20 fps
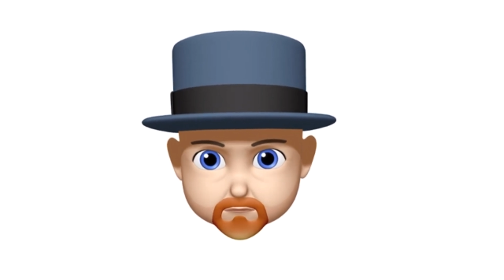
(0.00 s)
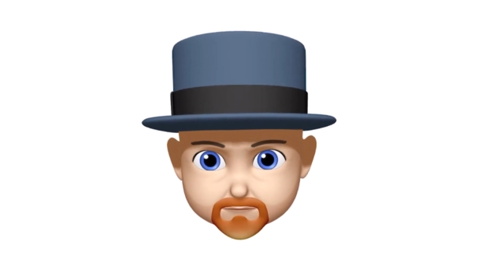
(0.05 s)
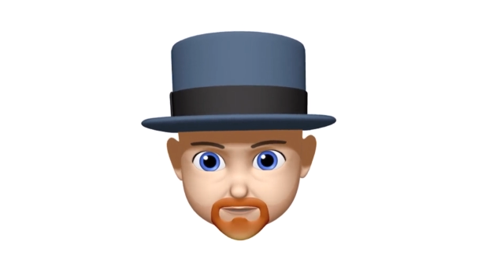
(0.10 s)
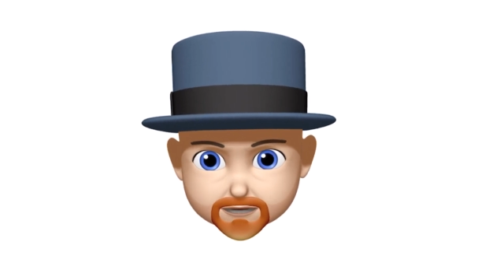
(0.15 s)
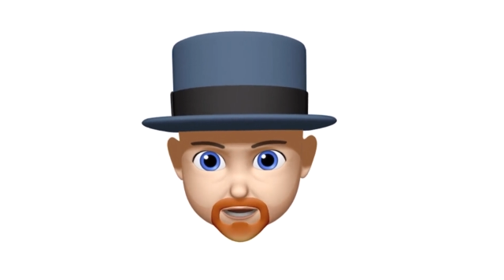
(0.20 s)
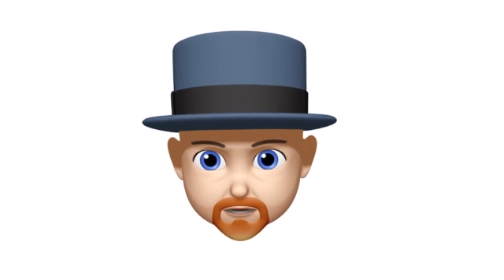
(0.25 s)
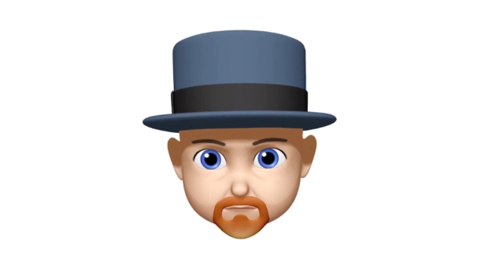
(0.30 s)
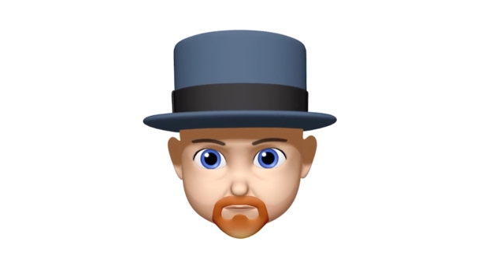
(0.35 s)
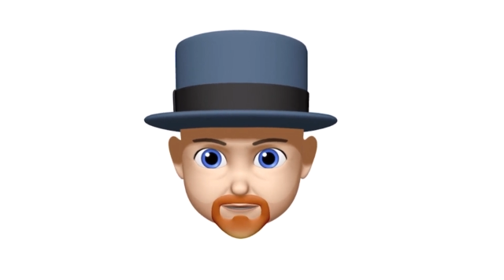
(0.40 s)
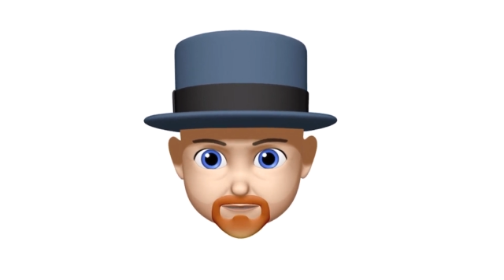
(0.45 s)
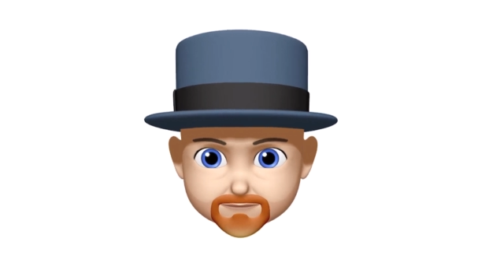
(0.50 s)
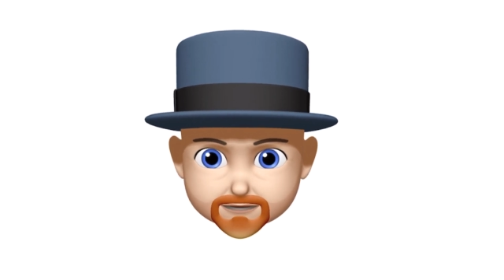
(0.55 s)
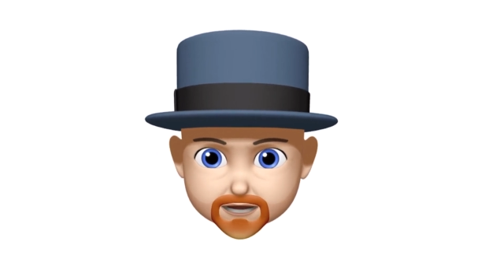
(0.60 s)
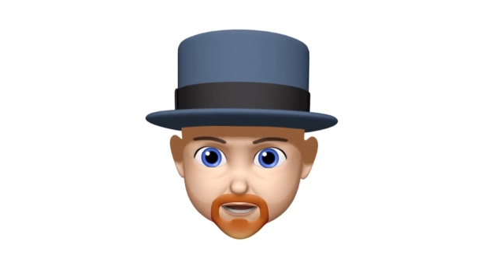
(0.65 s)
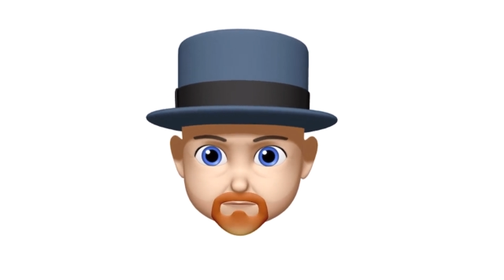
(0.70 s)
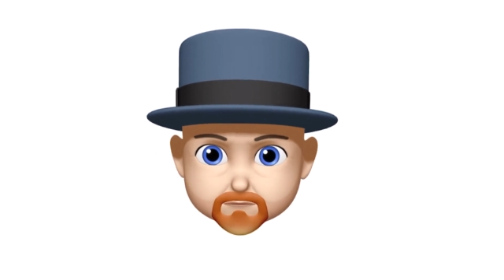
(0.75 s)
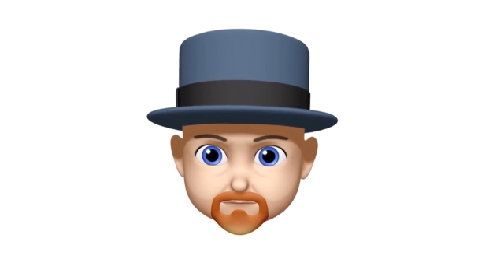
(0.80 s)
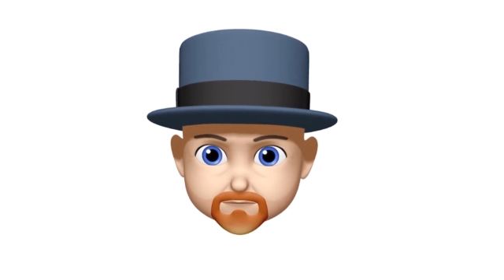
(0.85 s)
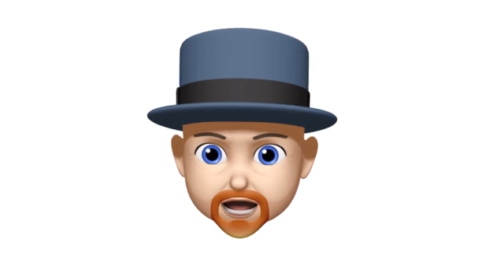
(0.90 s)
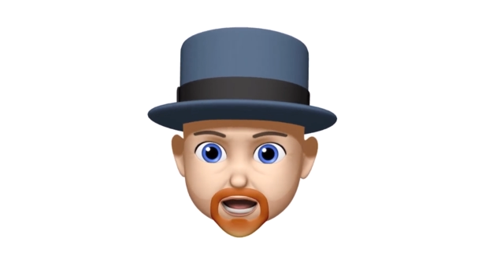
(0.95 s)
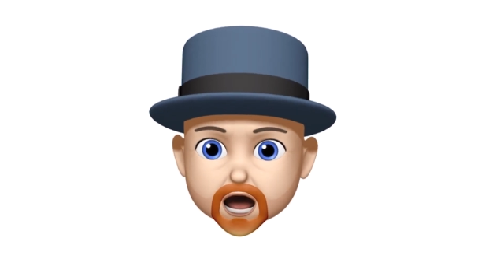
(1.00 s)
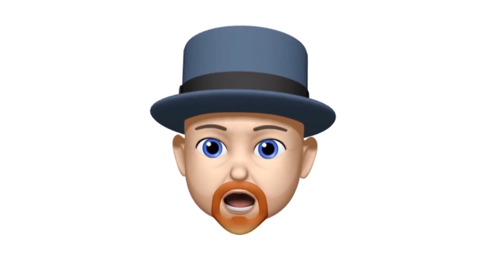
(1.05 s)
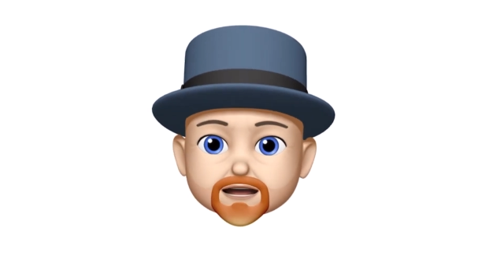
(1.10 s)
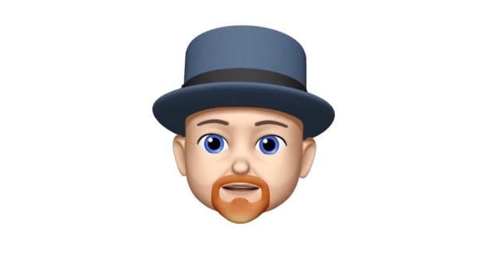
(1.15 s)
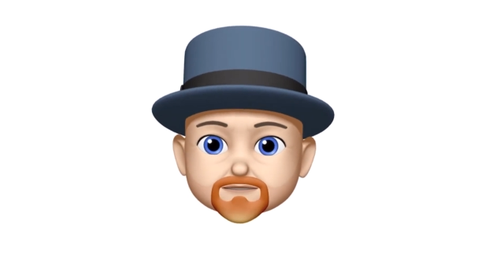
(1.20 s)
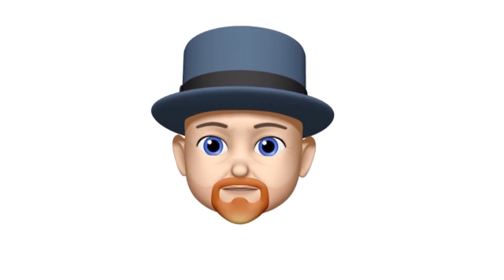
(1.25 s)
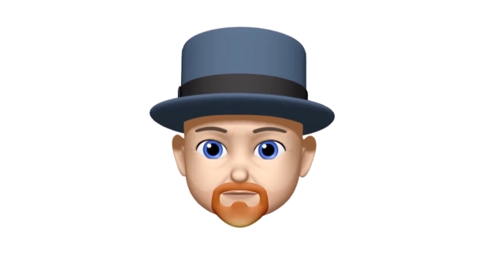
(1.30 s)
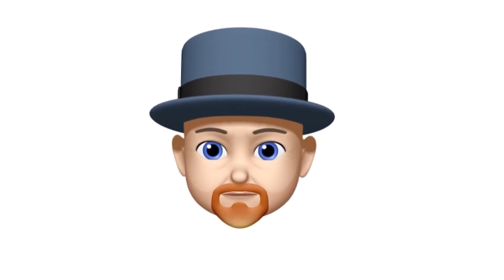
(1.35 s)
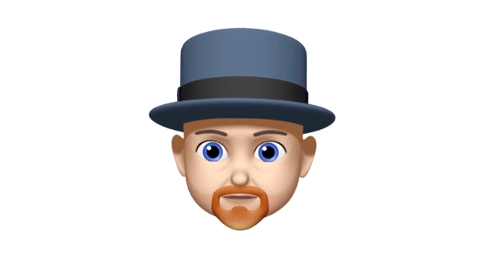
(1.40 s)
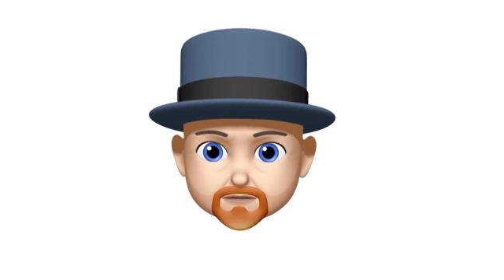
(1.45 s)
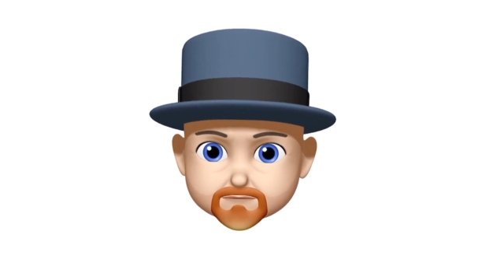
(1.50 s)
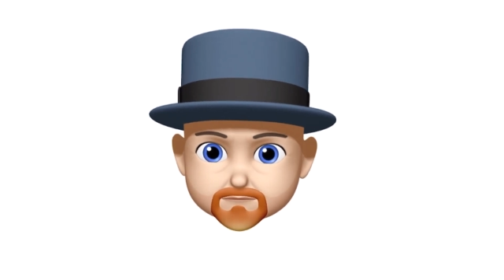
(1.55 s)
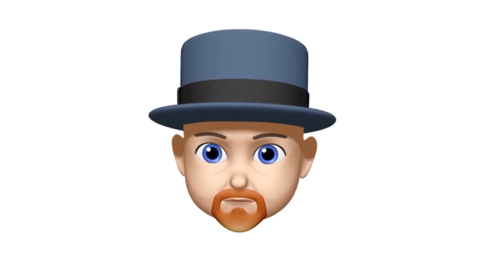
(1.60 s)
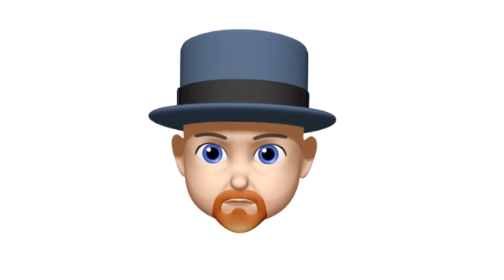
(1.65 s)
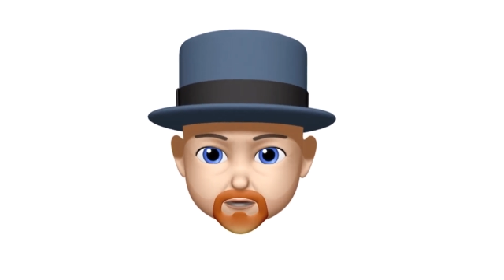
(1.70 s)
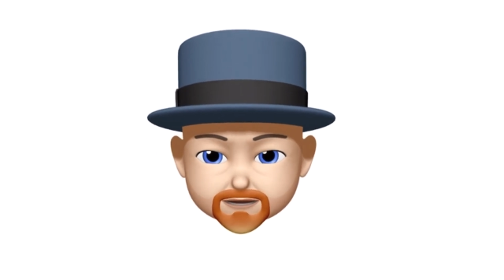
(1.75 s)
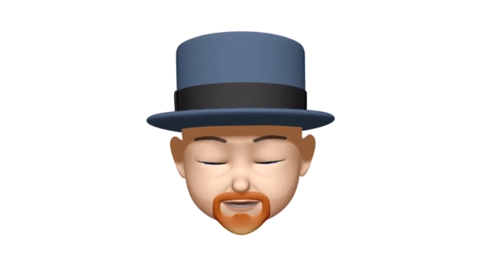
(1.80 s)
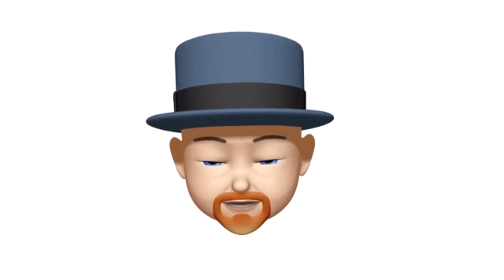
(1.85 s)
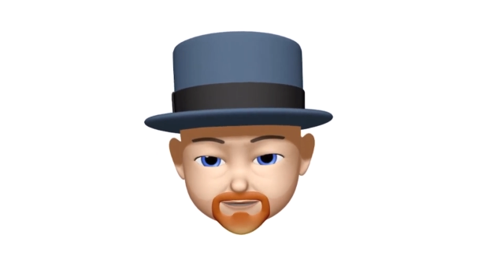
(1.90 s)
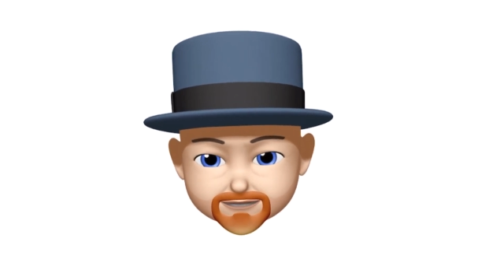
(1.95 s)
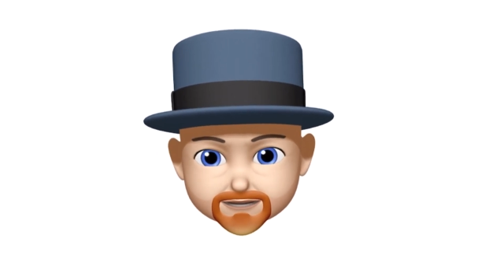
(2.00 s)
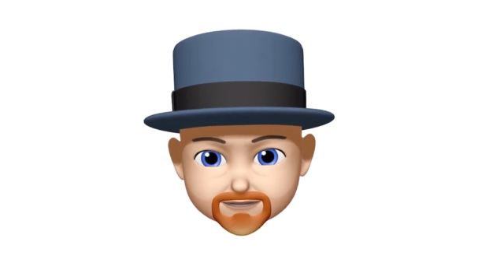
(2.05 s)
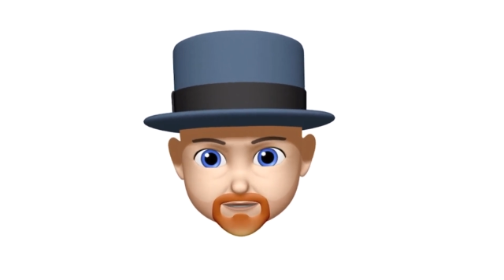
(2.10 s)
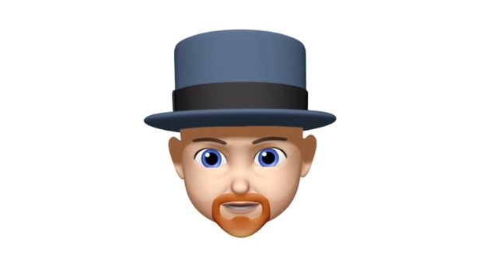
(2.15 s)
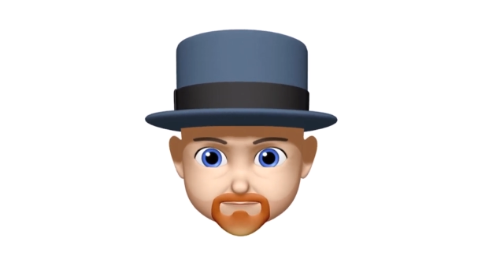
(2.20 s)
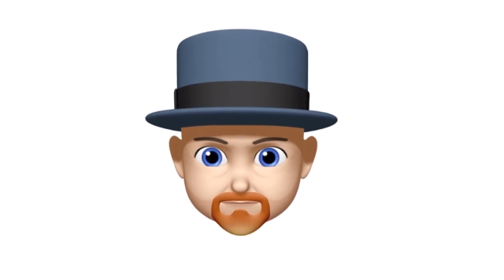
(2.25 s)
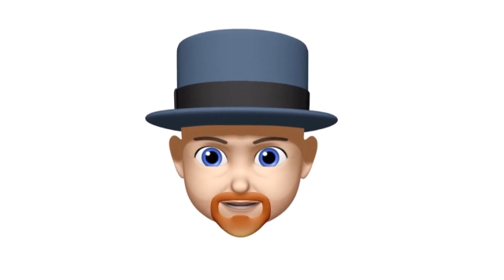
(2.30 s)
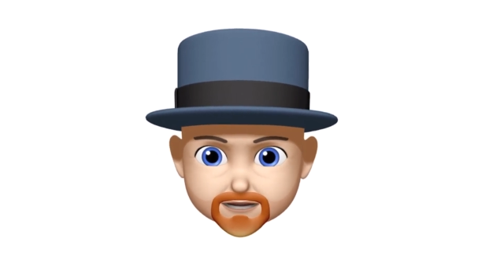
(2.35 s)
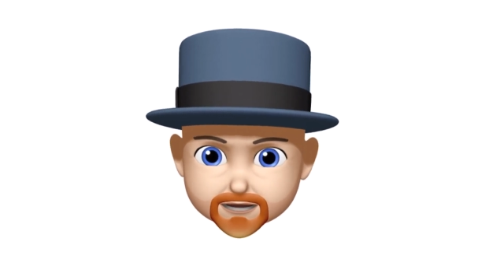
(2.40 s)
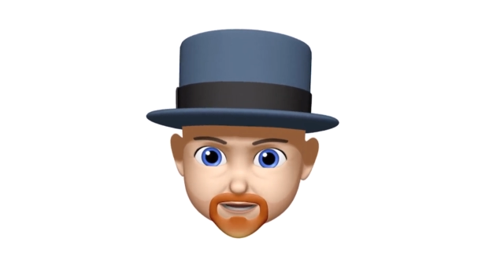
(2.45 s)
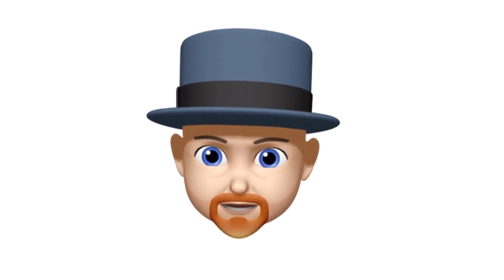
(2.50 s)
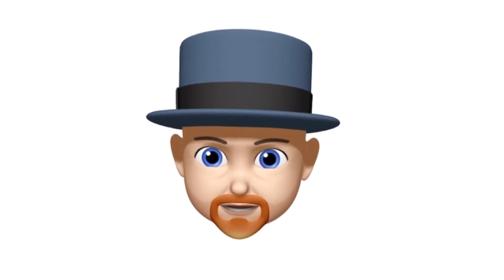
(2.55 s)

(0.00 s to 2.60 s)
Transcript: we'll be able to come back to this question of